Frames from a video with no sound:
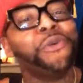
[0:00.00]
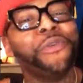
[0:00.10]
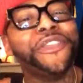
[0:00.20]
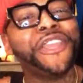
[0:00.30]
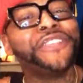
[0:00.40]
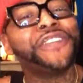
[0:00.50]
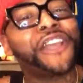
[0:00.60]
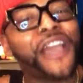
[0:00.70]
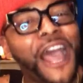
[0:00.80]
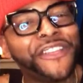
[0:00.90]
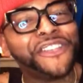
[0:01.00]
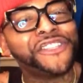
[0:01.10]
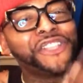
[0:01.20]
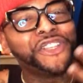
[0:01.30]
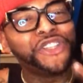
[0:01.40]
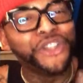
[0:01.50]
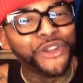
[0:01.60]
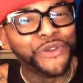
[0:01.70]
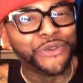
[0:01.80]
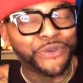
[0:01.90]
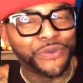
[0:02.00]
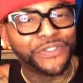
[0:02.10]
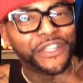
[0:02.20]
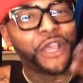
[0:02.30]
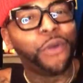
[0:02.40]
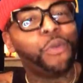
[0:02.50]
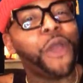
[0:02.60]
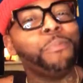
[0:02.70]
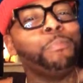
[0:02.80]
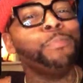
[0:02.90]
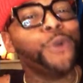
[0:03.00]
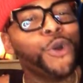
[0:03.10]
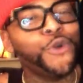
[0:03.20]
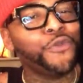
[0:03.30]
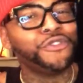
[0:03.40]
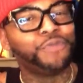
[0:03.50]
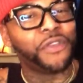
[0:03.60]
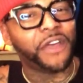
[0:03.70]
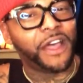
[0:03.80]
we get to consciously choose what moves with